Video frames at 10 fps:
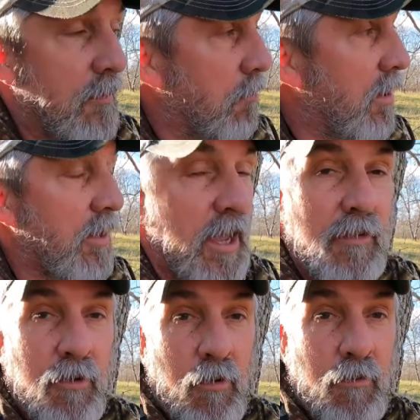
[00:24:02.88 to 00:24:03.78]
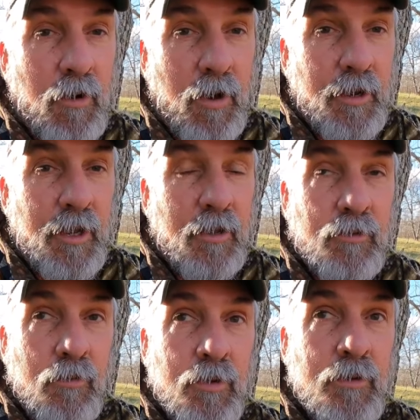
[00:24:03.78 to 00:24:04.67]
Buck Haven over there right now,
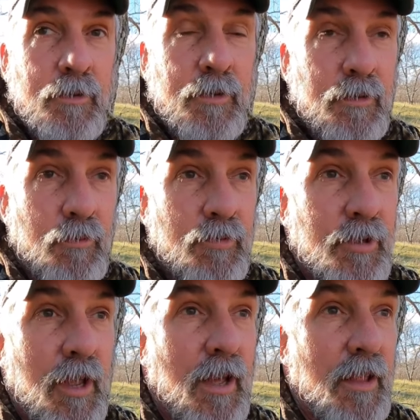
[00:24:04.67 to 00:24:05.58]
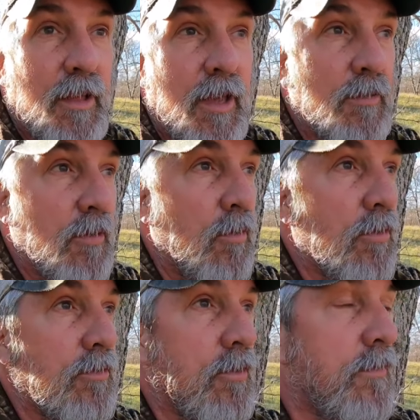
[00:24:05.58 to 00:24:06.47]
so we'll we'll see how that keeps
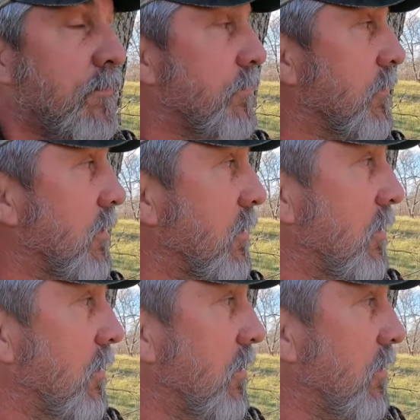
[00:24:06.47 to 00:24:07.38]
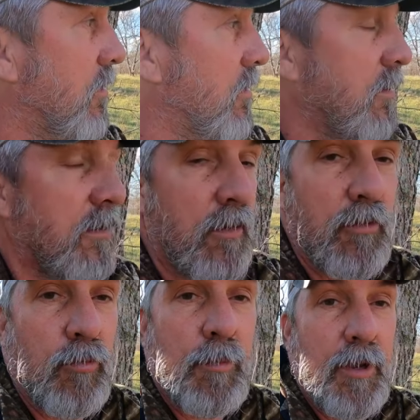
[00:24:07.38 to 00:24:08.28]
going. So of
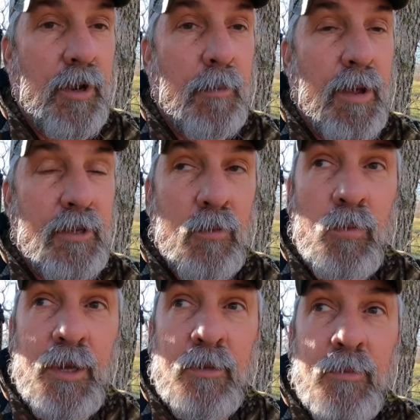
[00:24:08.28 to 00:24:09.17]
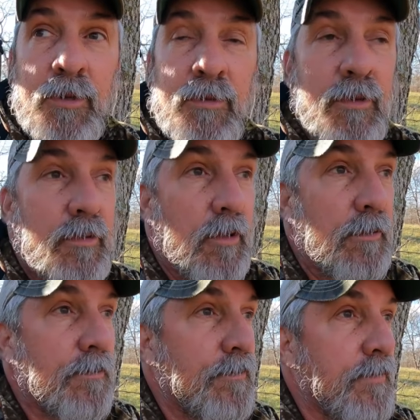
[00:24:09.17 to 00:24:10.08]
course we've been here past a week, but so
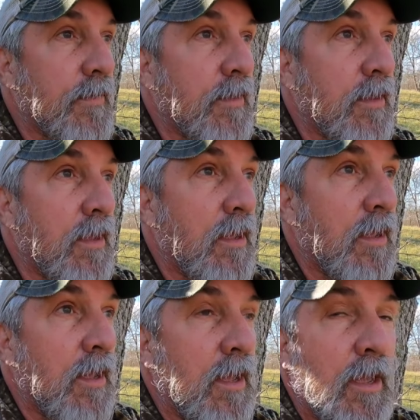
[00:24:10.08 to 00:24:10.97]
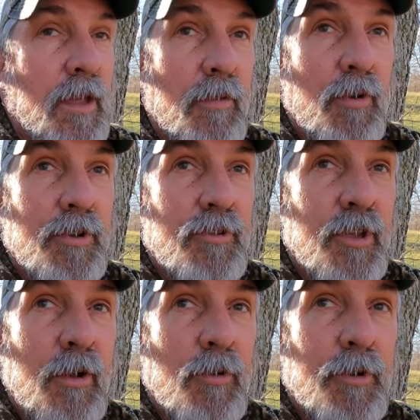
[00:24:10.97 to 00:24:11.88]
we'll have to
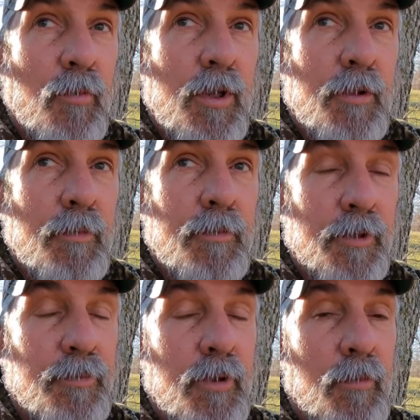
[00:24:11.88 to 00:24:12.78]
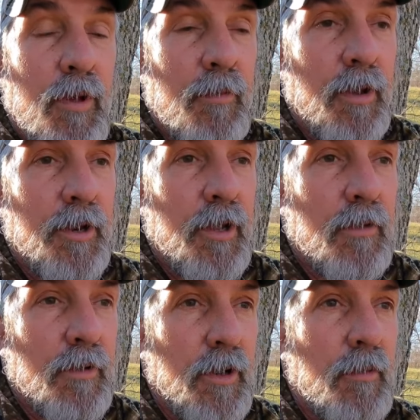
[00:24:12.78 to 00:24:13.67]
see what the weather it's good weather right
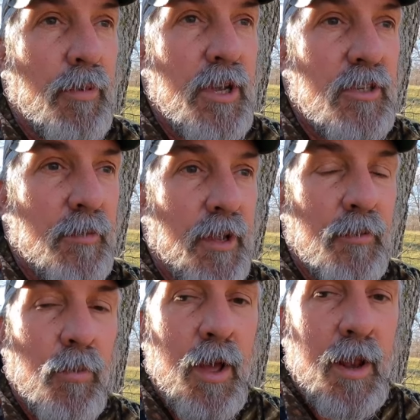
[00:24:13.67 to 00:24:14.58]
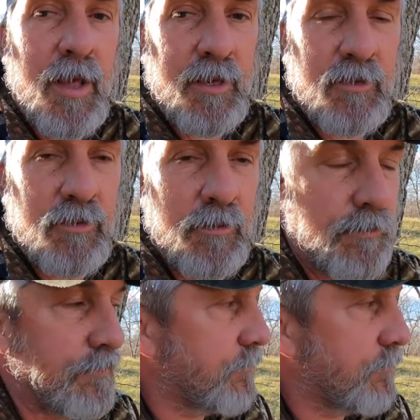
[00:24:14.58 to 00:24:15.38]
now. A little breezy, but that's the way I like it, so